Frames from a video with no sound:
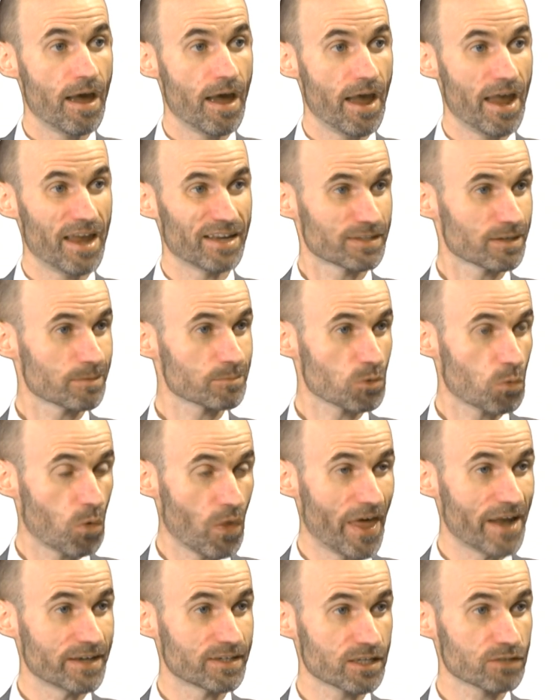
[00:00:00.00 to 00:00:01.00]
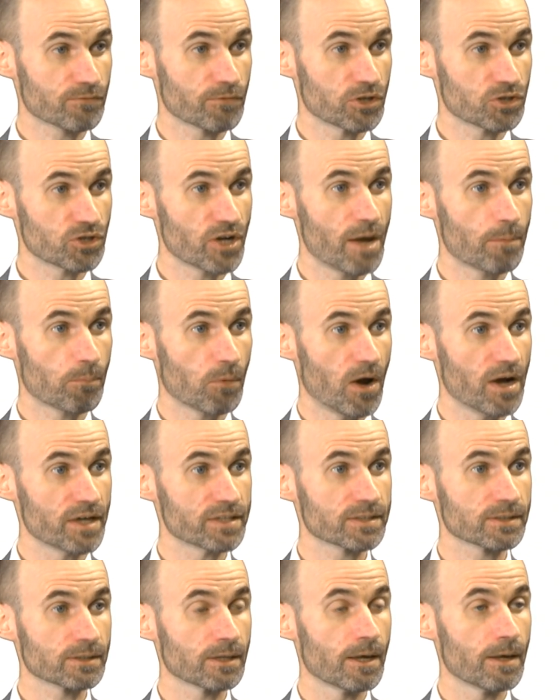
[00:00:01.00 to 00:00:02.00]
In terms of what that does for the share
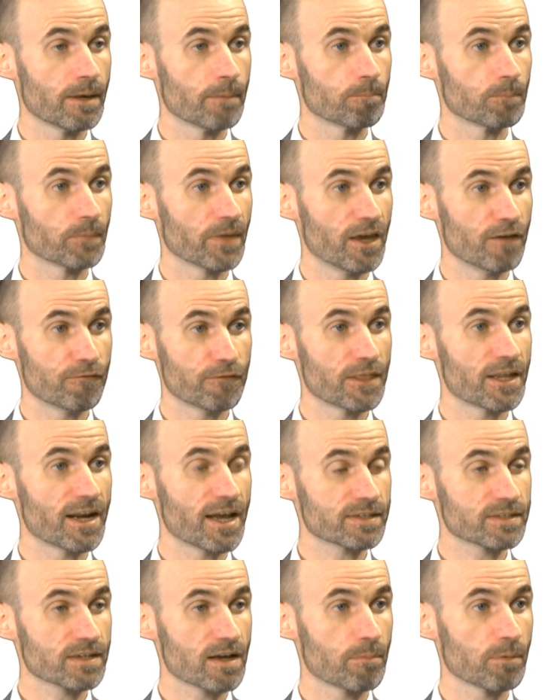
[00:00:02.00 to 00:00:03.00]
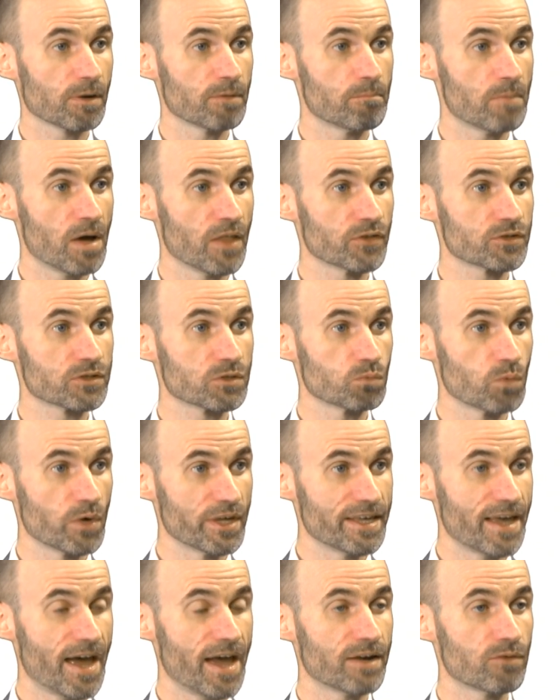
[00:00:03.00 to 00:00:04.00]
price, if in the next couple of months
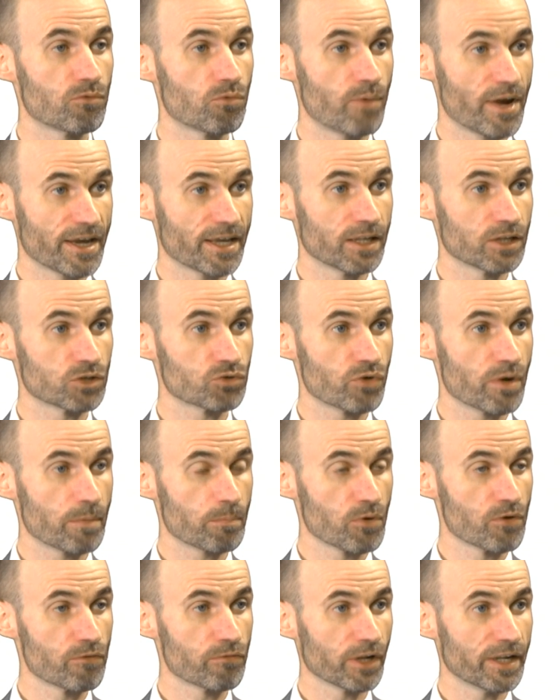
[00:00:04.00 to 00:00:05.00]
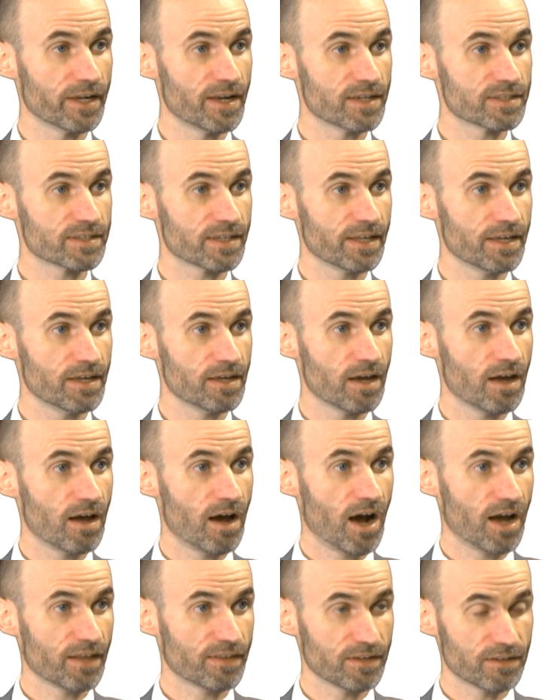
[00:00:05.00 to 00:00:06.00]
we get regulatory approval in Italy,
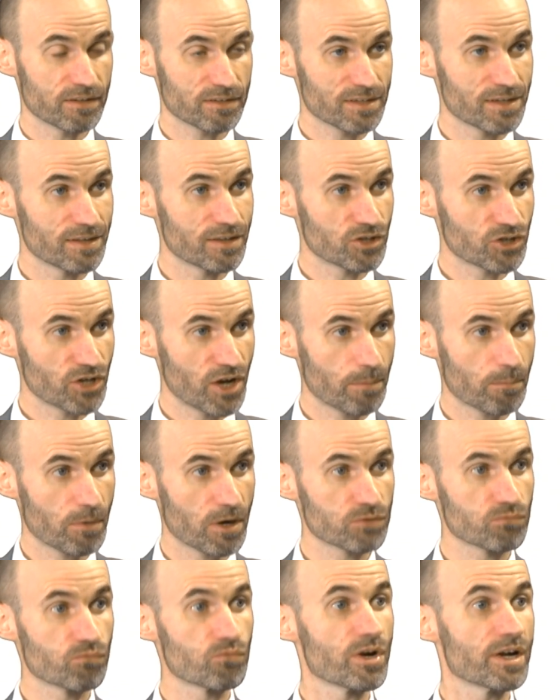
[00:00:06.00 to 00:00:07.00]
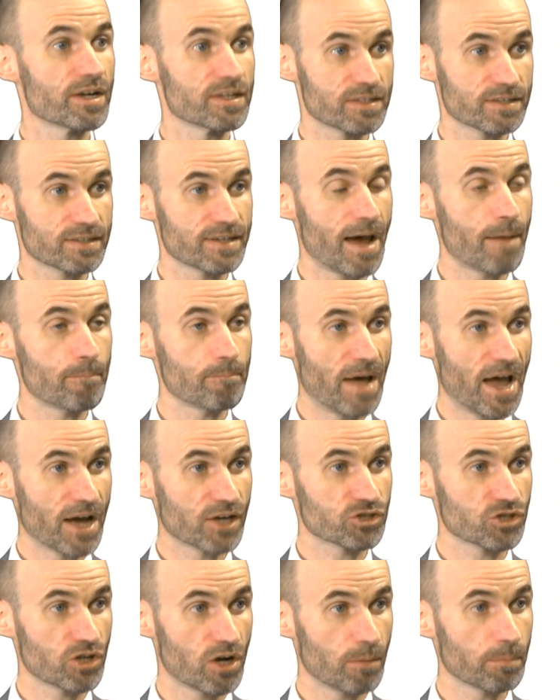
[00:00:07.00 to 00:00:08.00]
I think you'll see the share price really snap
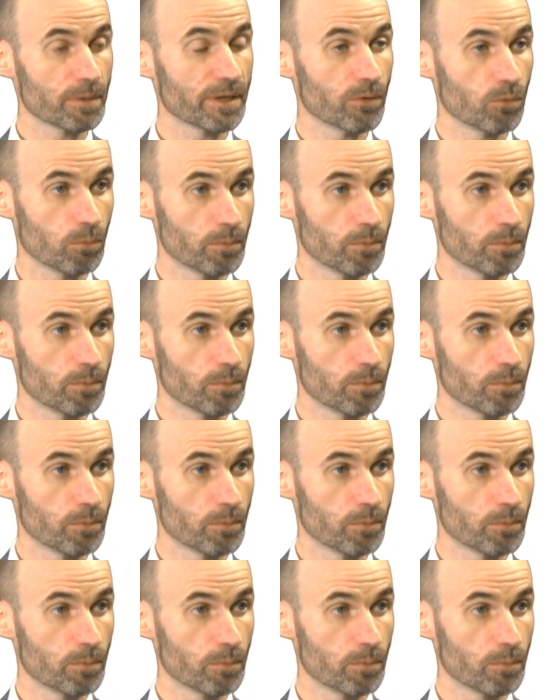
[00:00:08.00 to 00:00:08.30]
back sharply.